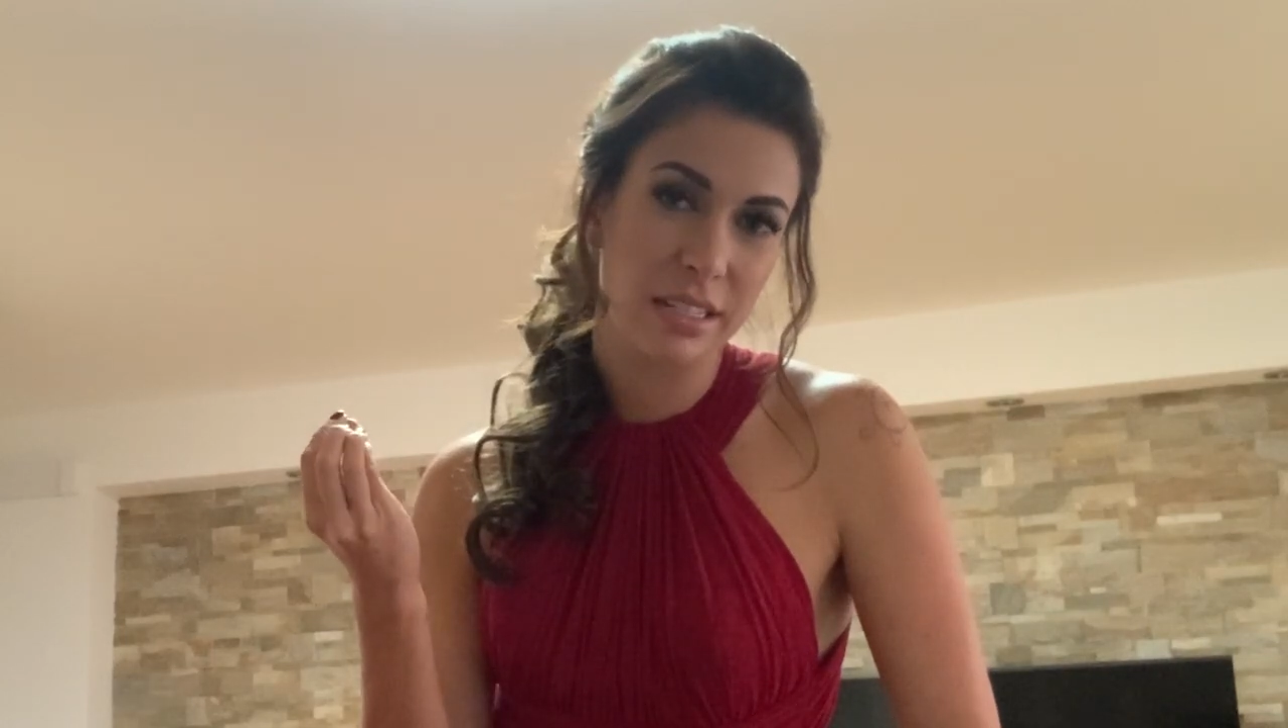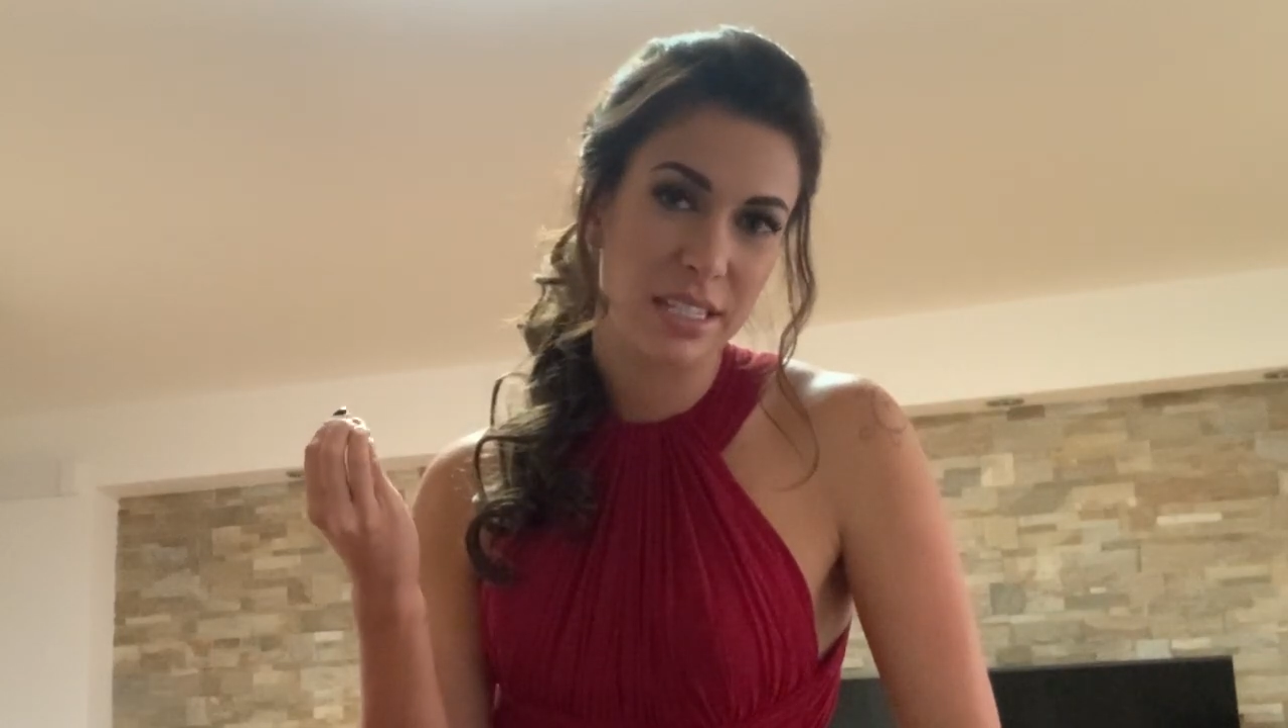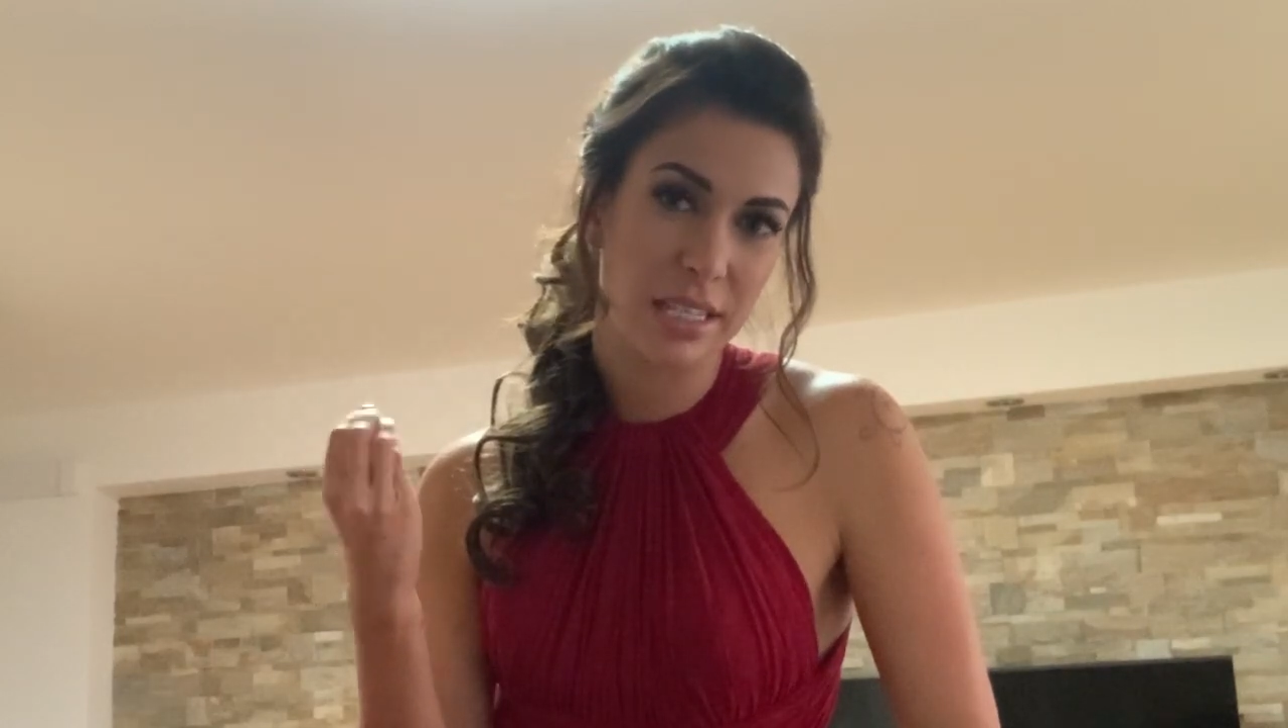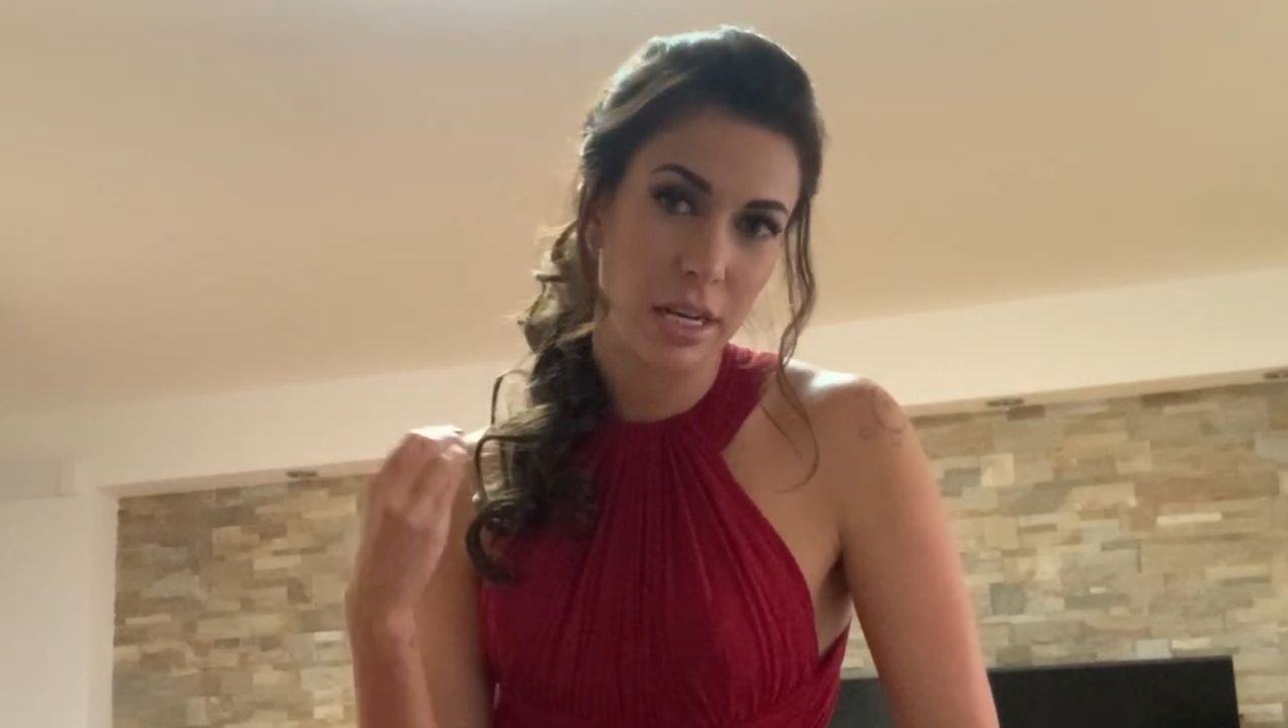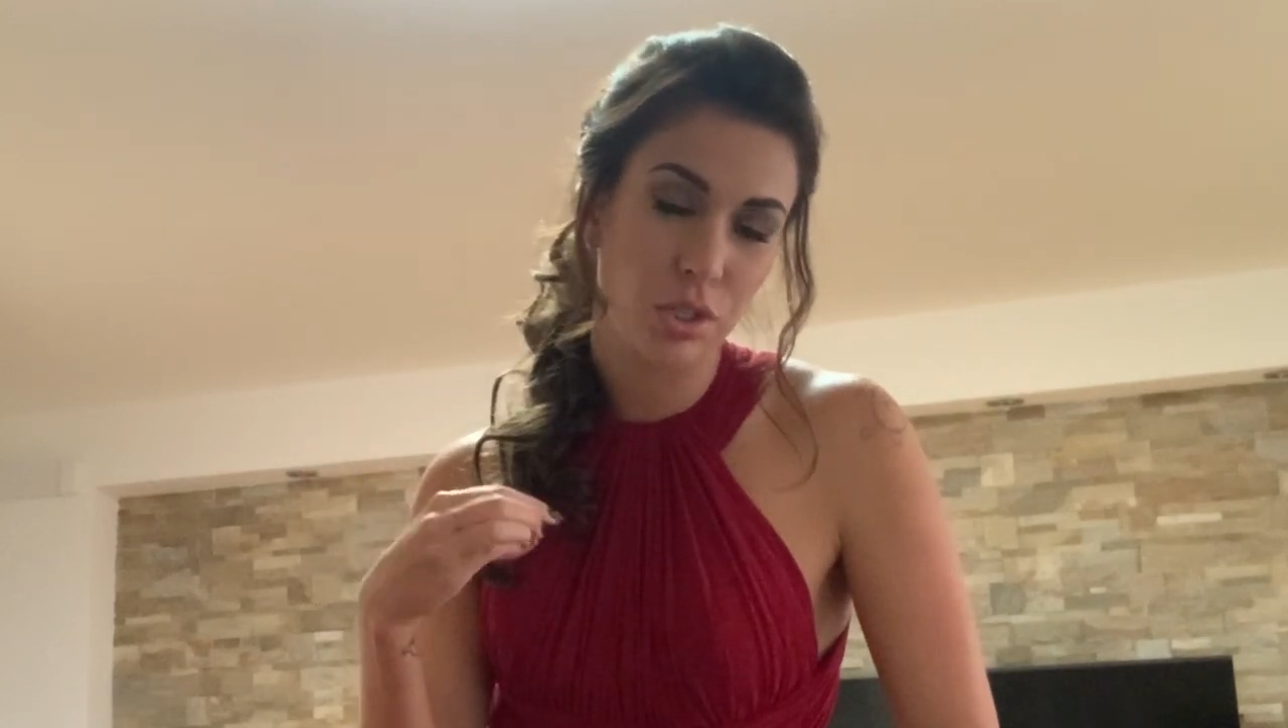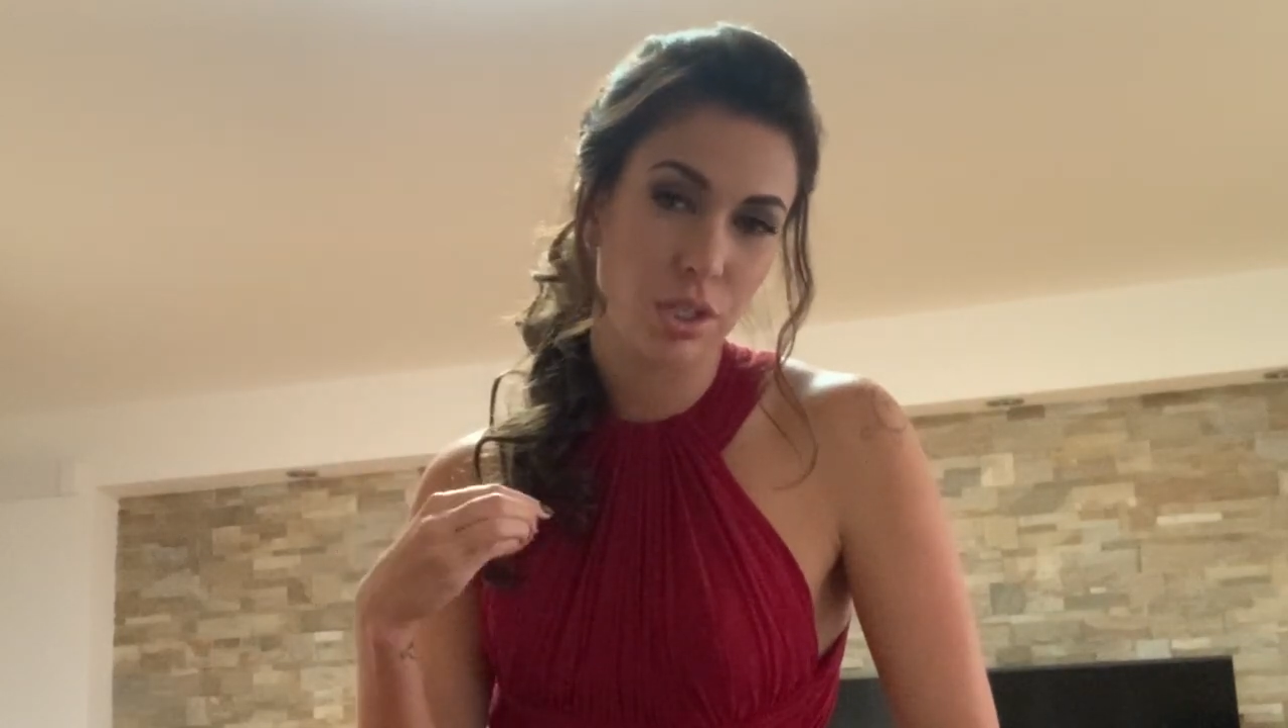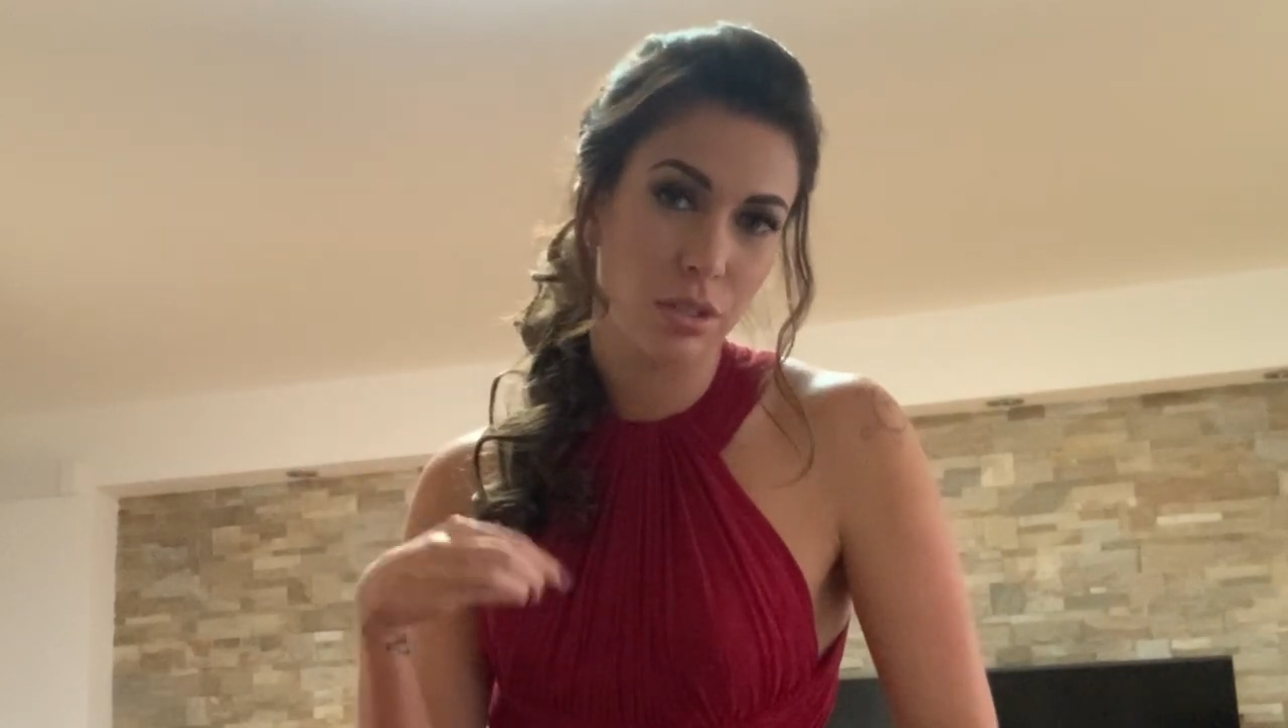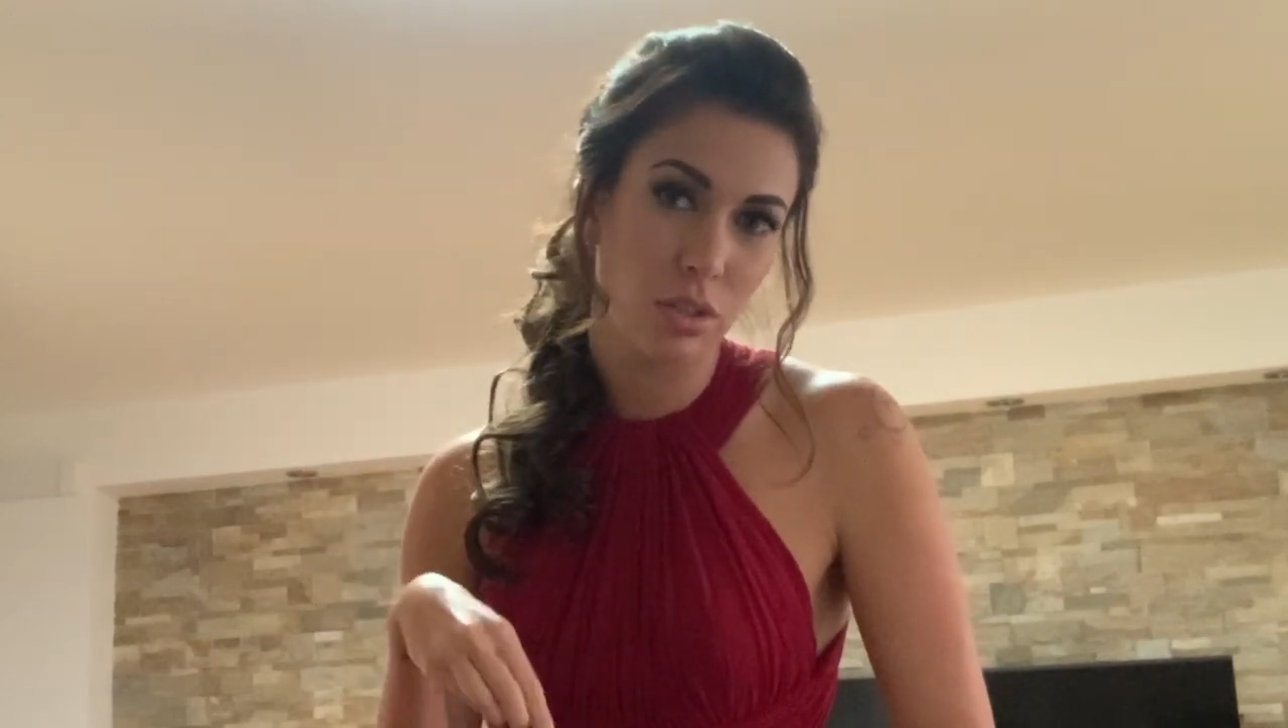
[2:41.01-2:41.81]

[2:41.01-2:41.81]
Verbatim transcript: sexual